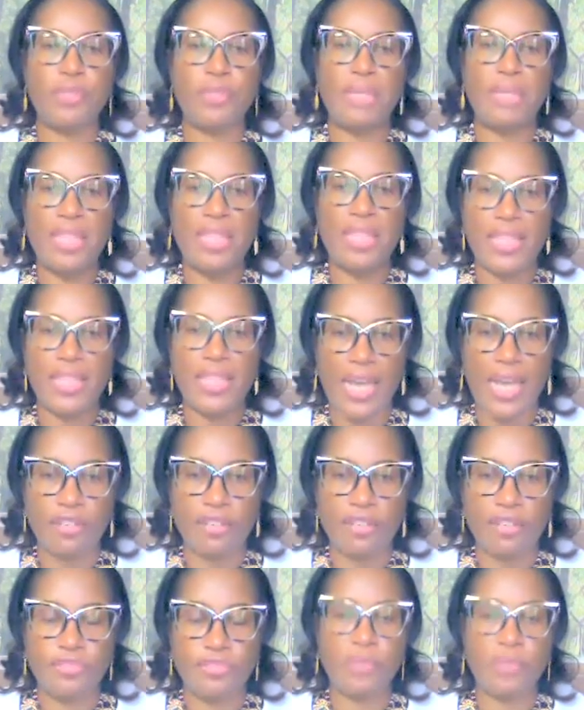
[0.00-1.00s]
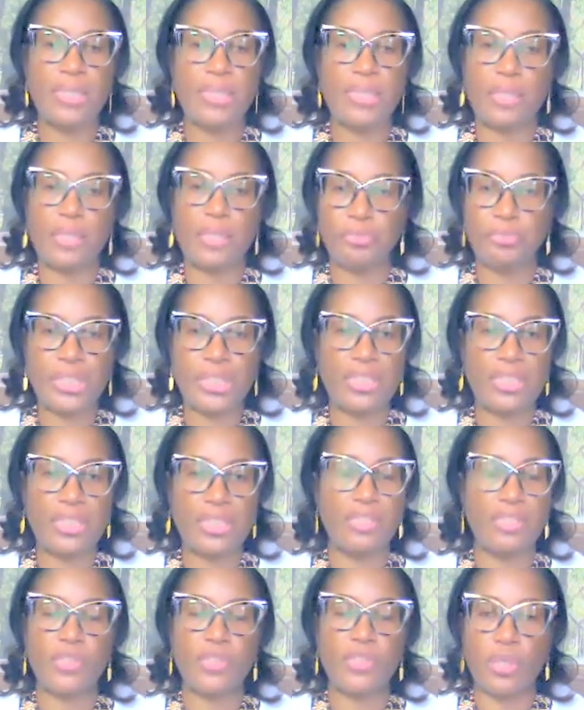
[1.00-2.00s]
being thankful, being
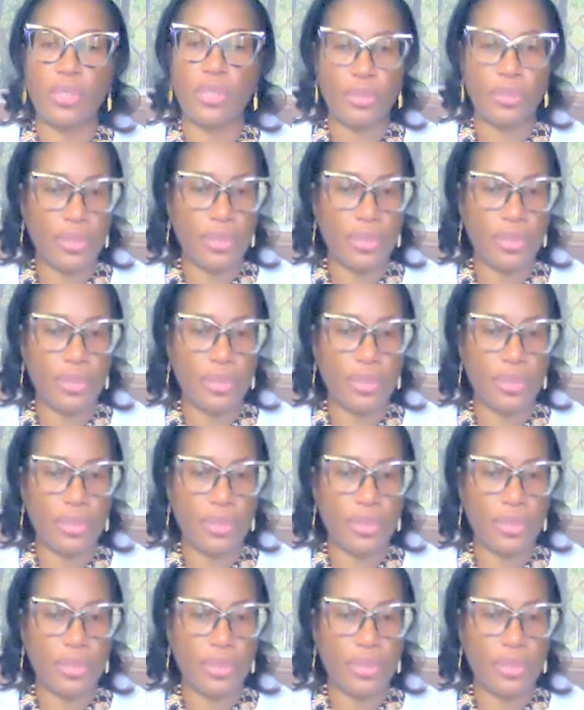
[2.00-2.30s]
appreciative to